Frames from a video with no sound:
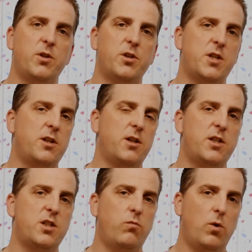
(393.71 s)
because then at
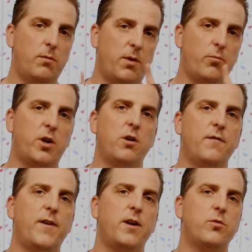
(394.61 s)
least if one memory card
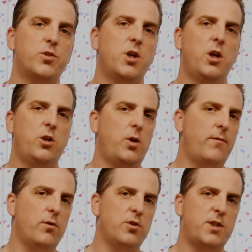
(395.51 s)
fails, you
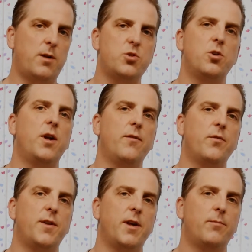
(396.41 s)
haven't lost absolutely
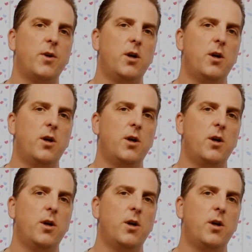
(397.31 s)
everything.